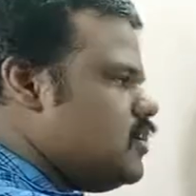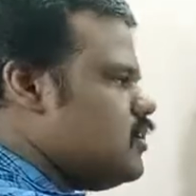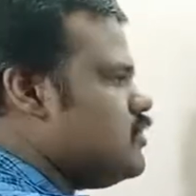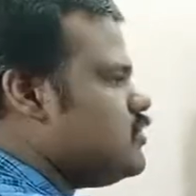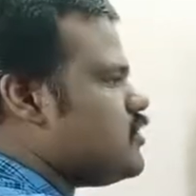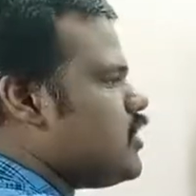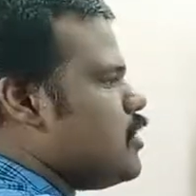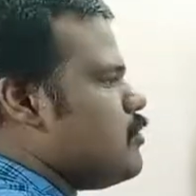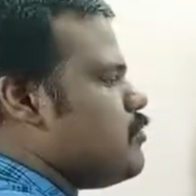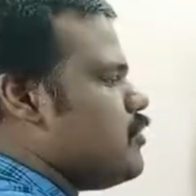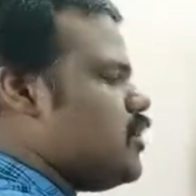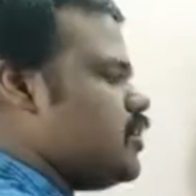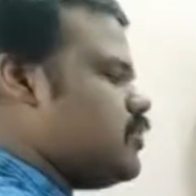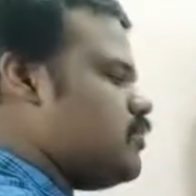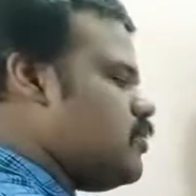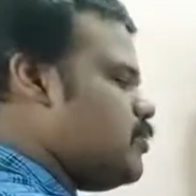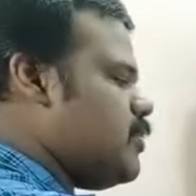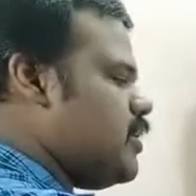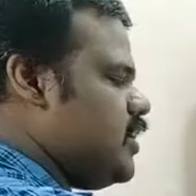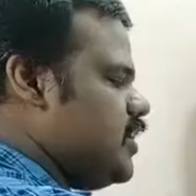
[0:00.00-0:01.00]
Same, it
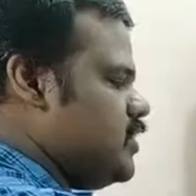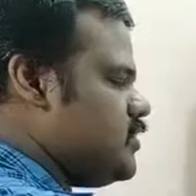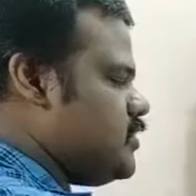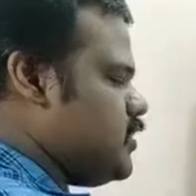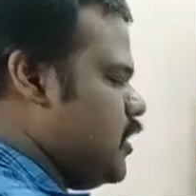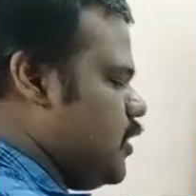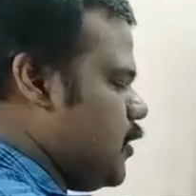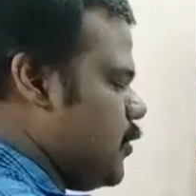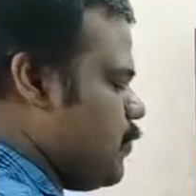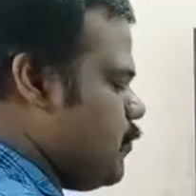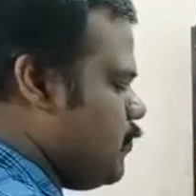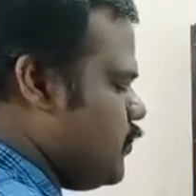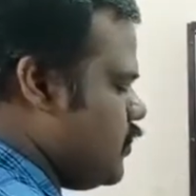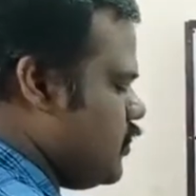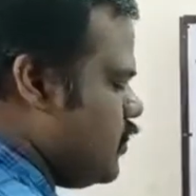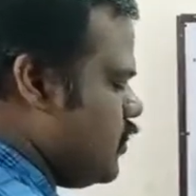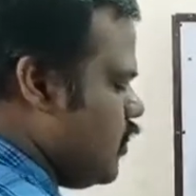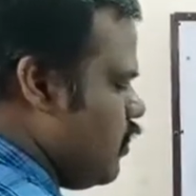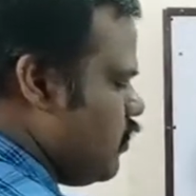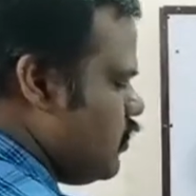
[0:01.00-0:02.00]
will be easy.
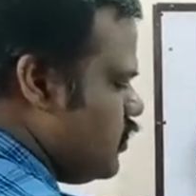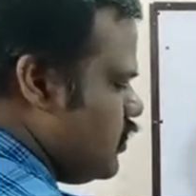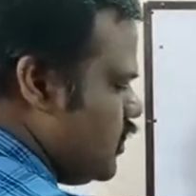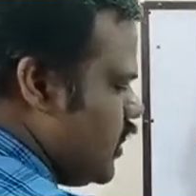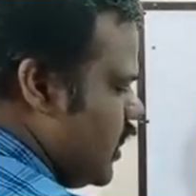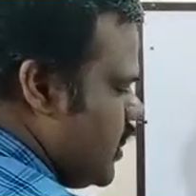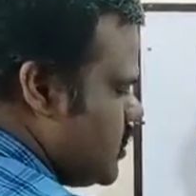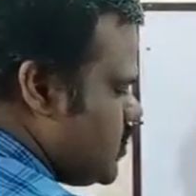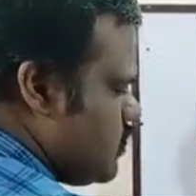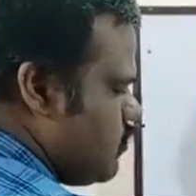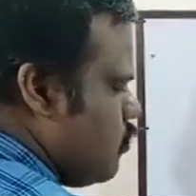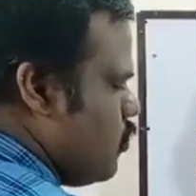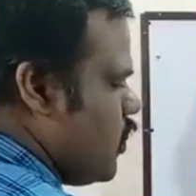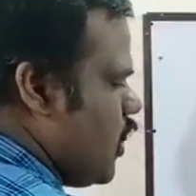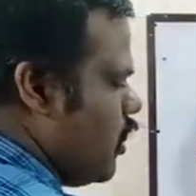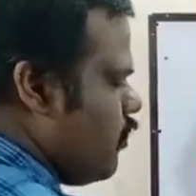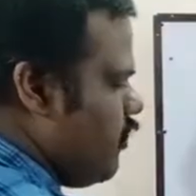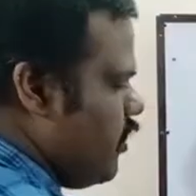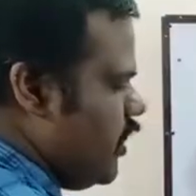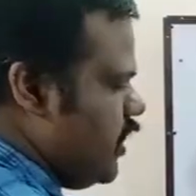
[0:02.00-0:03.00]
Now that is one
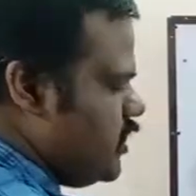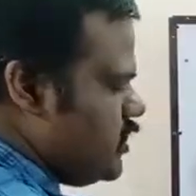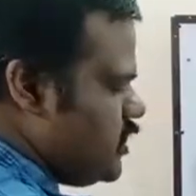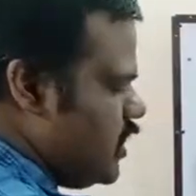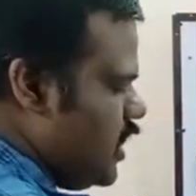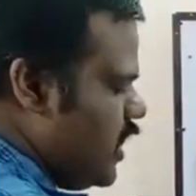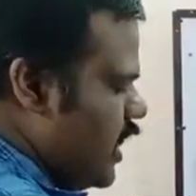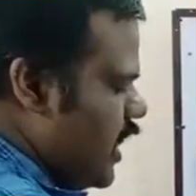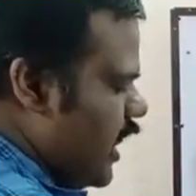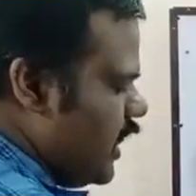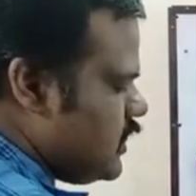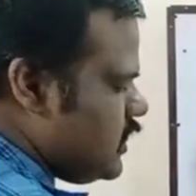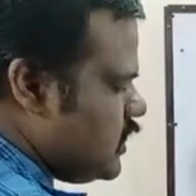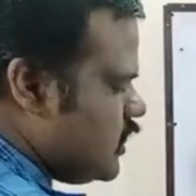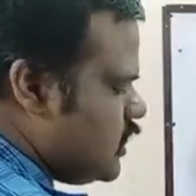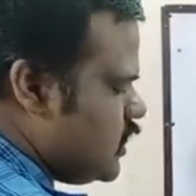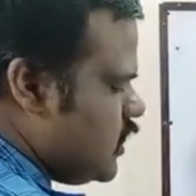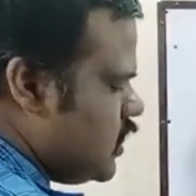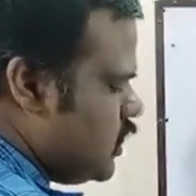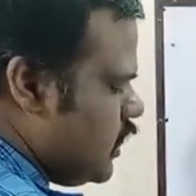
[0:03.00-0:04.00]
advantage. And
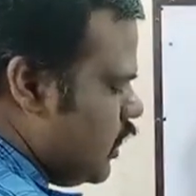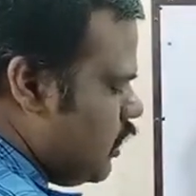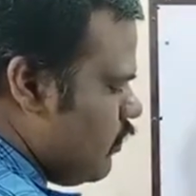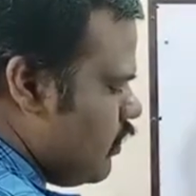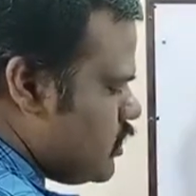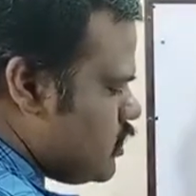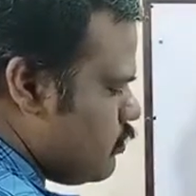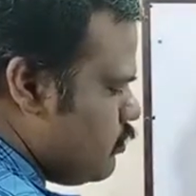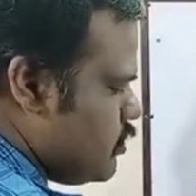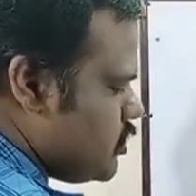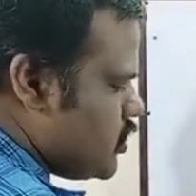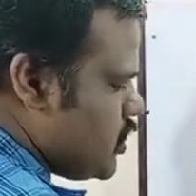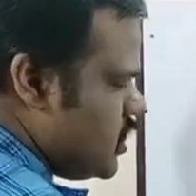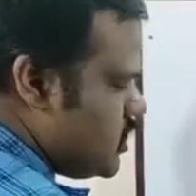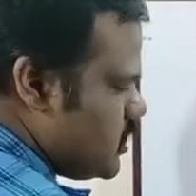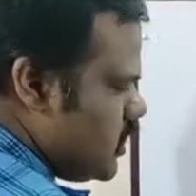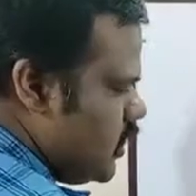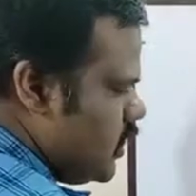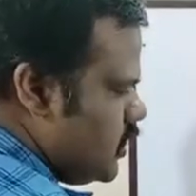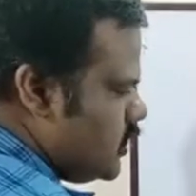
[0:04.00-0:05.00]
third advantage is mission
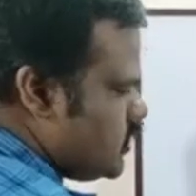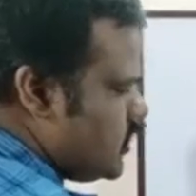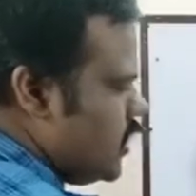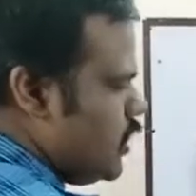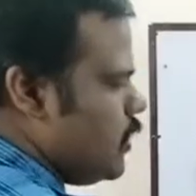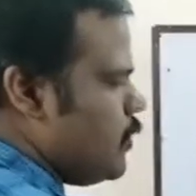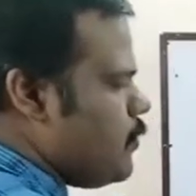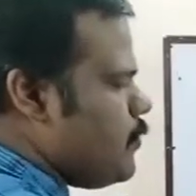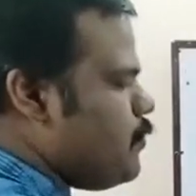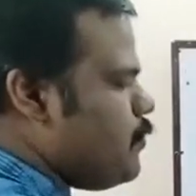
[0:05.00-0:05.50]
cell design.